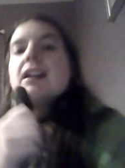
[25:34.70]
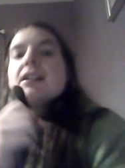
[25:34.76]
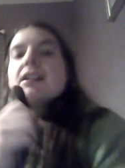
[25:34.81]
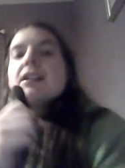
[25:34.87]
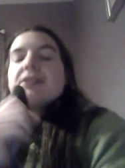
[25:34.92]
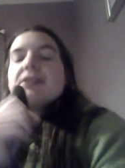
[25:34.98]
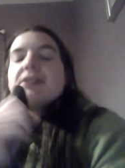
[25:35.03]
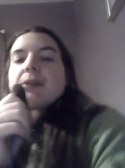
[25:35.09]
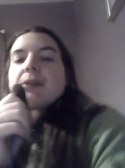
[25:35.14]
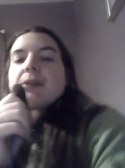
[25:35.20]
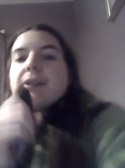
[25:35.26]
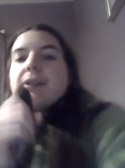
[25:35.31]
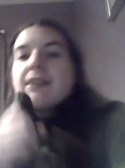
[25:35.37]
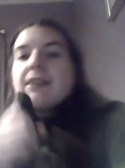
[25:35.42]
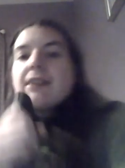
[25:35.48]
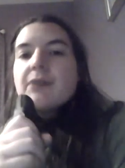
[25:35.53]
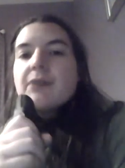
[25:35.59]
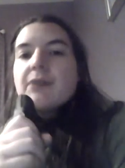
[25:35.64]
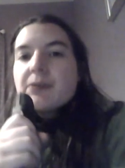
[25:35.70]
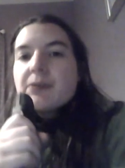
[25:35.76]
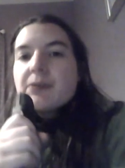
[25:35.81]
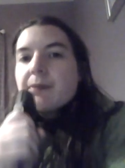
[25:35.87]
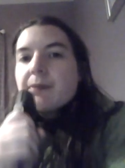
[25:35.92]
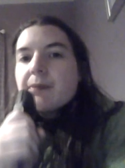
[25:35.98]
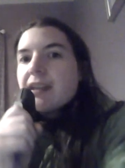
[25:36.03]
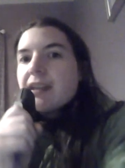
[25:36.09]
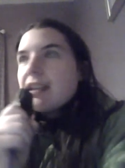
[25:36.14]
So the difference would
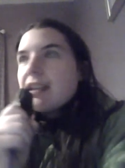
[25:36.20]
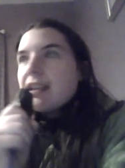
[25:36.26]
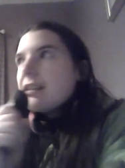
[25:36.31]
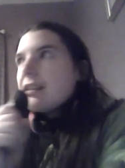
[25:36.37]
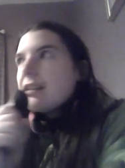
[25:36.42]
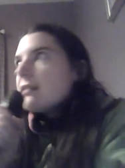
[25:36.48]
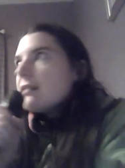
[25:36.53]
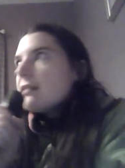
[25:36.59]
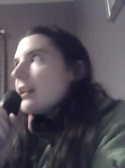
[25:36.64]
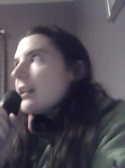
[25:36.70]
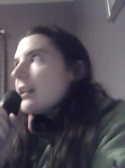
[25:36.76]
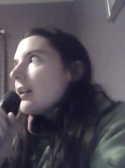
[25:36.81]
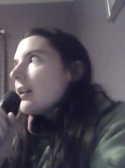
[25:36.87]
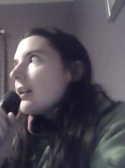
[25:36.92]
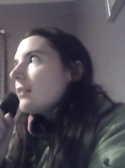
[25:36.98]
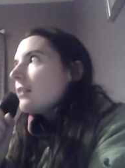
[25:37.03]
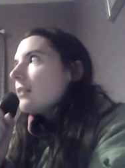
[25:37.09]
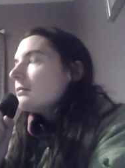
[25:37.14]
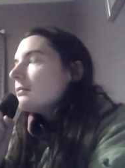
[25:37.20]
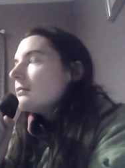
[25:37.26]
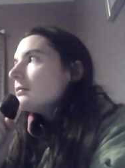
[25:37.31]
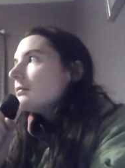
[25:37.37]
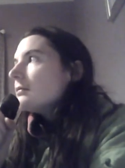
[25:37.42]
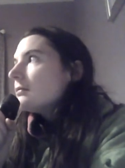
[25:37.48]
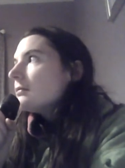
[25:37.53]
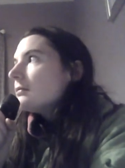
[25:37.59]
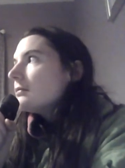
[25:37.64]
be that
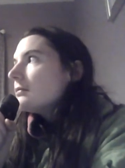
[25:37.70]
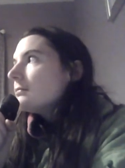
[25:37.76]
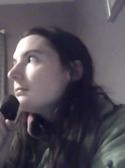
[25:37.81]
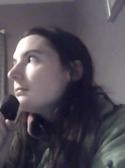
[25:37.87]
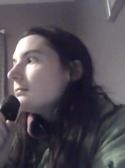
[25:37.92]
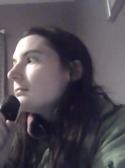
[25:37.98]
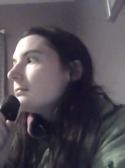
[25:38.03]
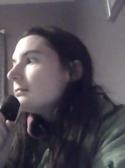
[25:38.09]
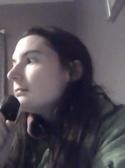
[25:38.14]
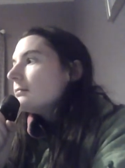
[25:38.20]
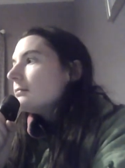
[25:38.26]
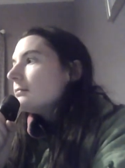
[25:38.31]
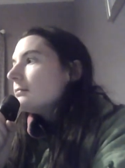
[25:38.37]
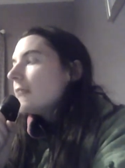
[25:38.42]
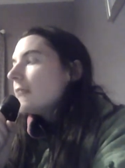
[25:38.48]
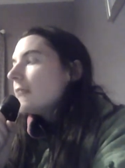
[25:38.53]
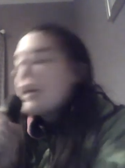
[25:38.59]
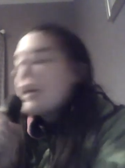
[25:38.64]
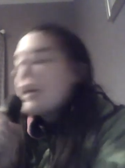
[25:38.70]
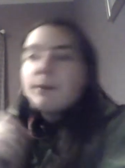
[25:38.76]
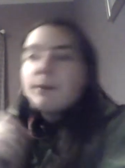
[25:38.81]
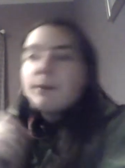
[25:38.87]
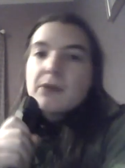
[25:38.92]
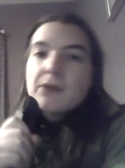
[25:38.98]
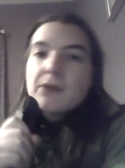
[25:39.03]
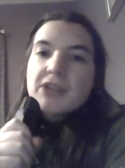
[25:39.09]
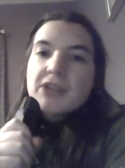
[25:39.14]
I have my
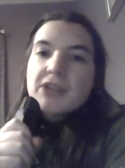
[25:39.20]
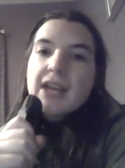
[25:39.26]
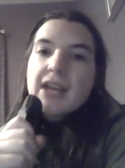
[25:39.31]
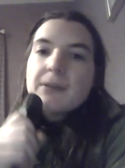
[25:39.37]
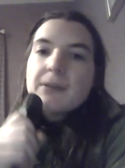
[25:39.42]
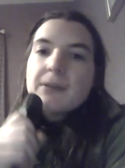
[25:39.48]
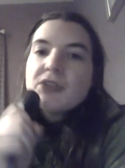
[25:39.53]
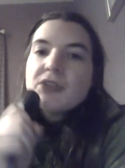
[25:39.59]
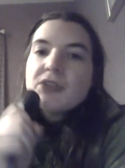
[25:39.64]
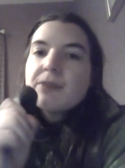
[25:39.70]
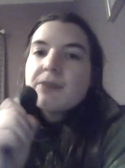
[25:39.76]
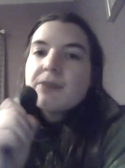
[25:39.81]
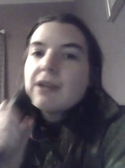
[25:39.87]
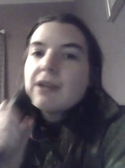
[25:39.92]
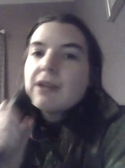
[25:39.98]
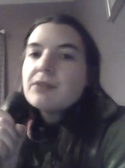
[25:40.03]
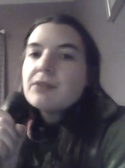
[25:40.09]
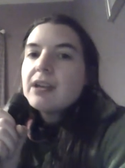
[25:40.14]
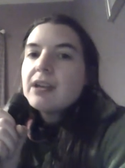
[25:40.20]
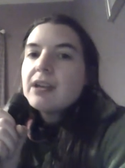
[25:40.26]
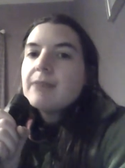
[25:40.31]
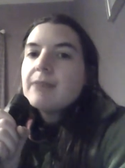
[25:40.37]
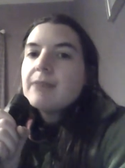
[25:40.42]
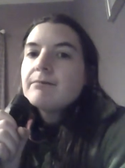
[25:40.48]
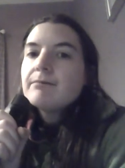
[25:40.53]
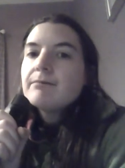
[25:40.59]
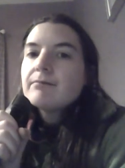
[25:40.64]
own time. I choose my own
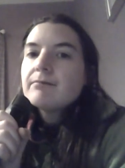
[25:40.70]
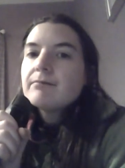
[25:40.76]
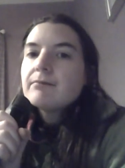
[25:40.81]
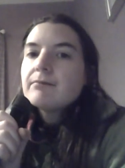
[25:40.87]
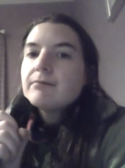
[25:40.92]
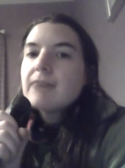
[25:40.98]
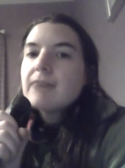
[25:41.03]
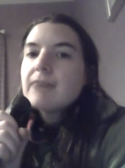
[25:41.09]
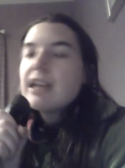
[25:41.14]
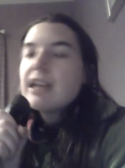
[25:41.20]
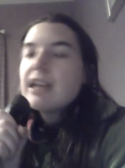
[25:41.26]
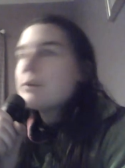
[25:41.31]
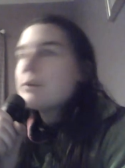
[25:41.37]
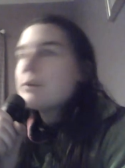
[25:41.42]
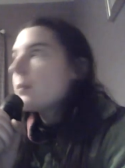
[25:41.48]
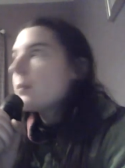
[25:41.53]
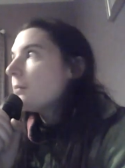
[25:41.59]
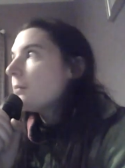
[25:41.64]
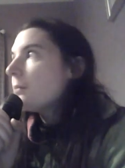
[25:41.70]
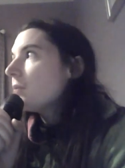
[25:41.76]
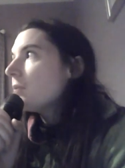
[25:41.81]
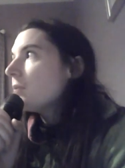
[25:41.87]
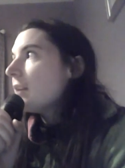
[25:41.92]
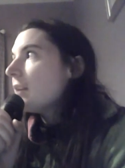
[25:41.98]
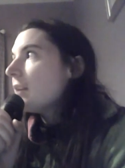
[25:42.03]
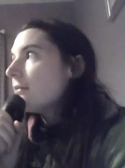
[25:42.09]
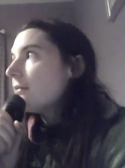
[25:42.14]
time. I can put
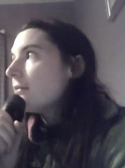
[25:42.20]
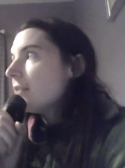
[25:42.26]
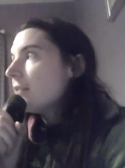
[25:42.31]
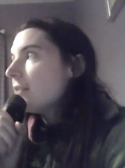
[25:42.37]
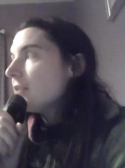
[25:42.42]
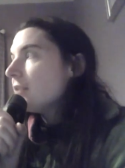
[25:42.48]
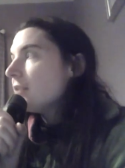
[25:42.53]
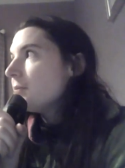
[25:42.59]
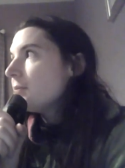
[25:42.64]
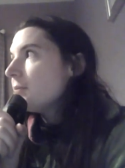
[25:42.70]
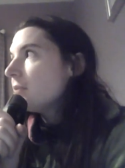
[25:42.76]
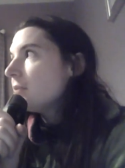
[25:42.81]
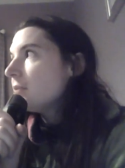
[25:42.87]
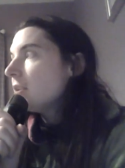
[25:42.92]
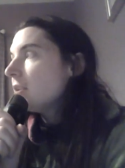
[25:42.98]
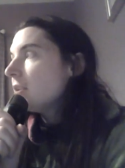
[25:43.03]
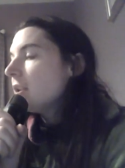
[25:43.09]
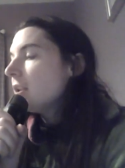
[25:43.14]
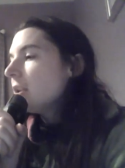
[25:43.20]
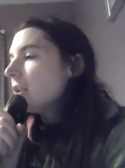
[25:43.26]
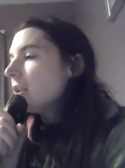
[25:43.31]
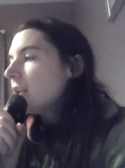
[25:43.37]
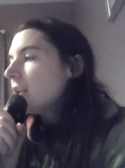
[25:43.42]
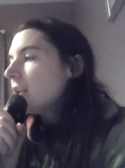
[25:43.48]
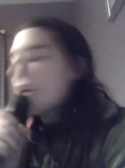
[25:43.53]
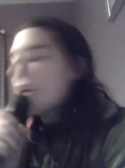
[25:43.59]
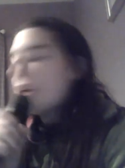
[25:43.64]
more effort into it.
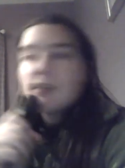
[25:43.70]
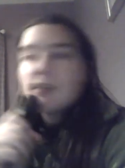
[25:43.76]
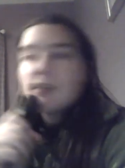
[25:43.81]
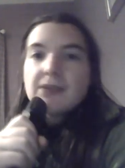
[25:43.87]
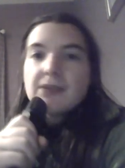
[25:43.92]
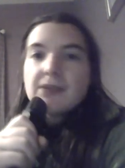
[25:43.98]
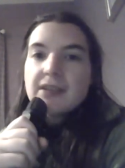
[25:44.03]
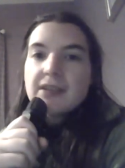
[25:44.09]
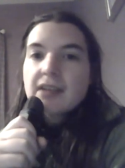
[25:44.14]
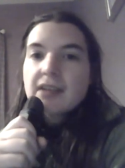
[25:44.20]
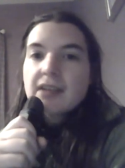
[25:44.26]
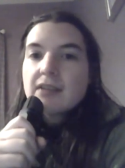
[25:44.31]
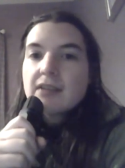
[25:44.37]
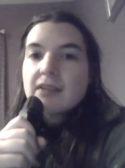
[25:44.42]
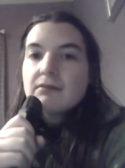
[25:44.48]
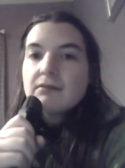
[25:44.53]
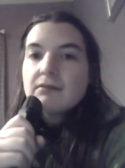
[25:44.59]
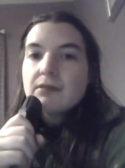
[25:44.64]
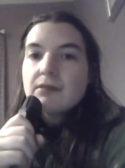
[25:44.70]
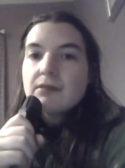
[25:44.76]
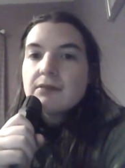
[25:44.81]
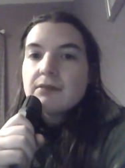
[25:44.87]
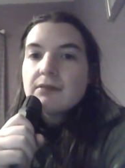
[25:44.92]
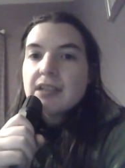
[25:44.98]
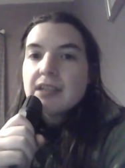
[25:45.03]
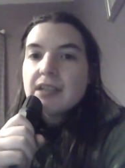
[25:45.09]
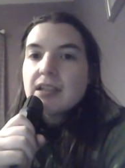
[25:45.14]
I can do this kind of,
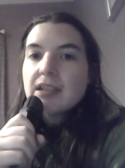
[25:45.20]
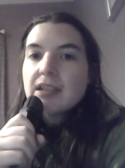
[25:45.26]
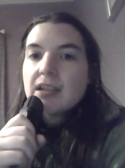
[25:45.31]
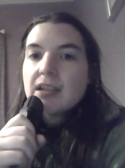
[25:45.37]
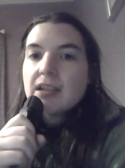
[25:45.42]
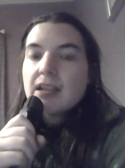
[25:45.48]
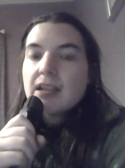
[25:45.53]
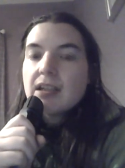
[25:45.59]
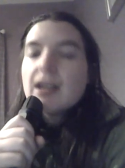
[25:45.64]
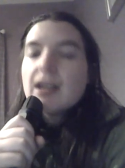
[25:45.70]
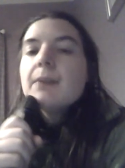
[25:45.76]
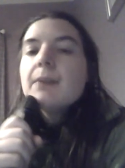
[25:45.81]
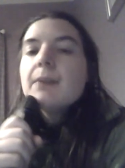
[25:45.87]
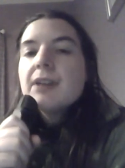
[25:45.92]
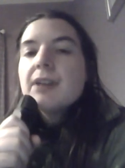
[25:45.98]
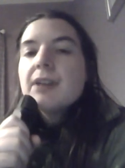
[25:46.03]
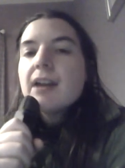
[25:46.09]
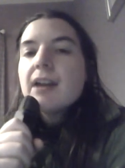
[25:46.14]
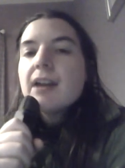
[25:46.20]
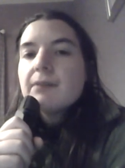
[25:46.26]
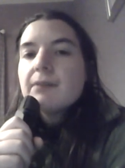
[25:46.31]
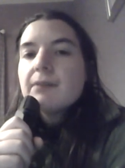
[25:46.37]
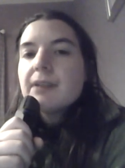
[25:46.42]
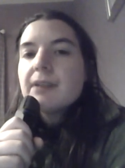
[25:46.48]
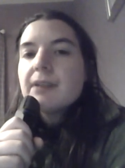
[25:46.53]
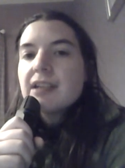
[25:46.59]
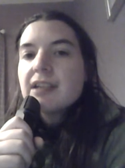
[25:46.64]
day and night. But not
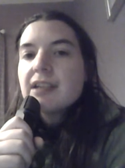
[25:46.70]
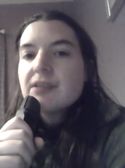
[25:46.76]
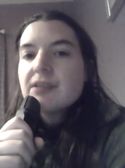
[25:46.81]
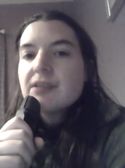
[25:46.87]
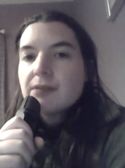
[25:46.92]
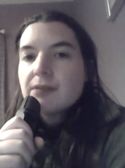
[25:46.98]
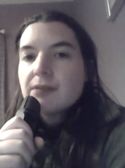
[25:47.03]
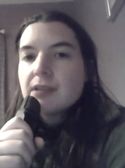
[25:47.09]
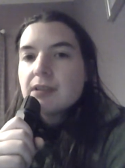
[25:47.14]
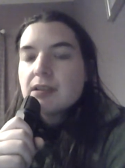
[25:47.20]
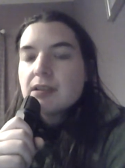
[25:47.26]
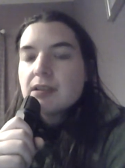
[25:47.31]
everybody can do it.